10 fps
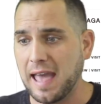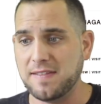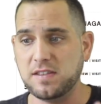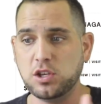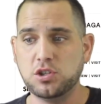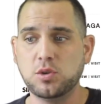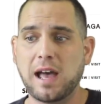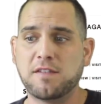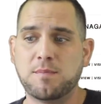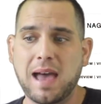And you do
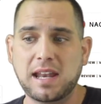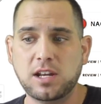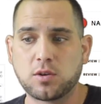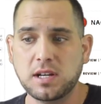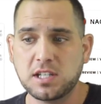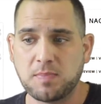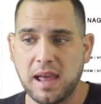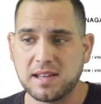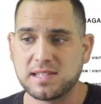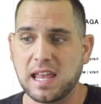have Maddie
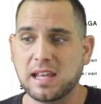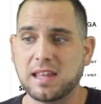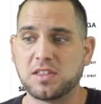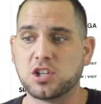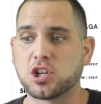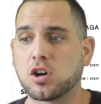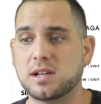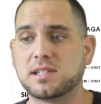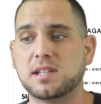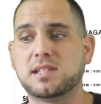Greenspan saying that the chart
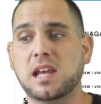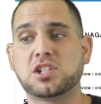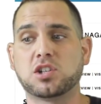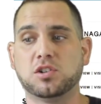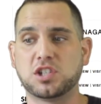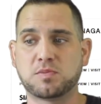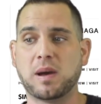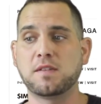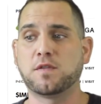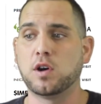is sensational
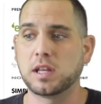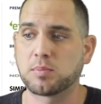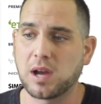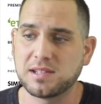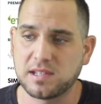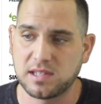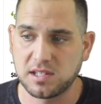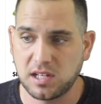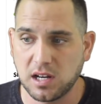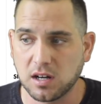despite falling prices
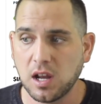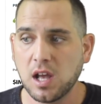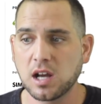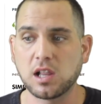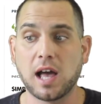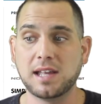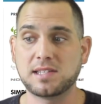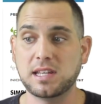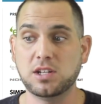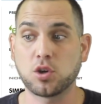this year.
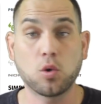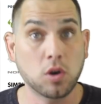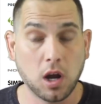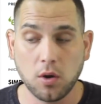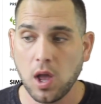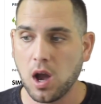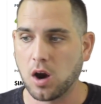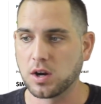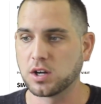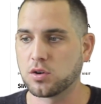Clients eToro
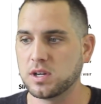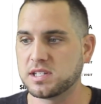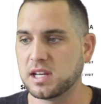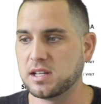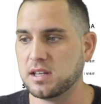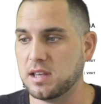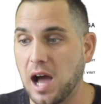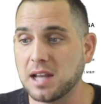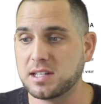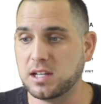are increasing,
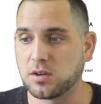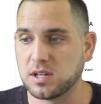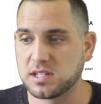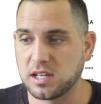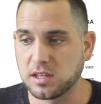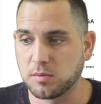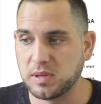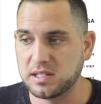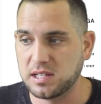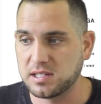not decreasing their
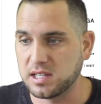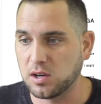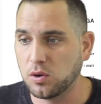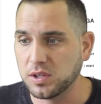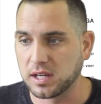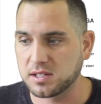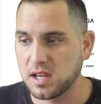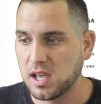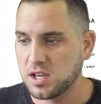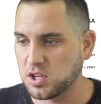BTC holdings.
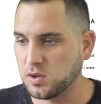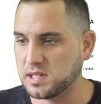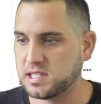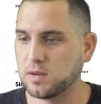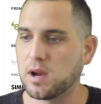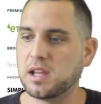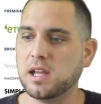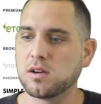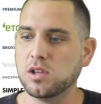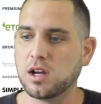So you can see right
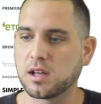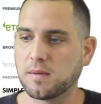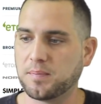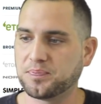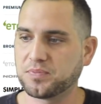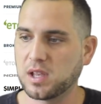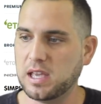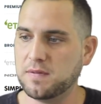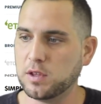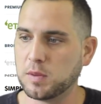here, look,
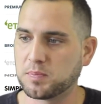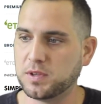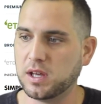even though the,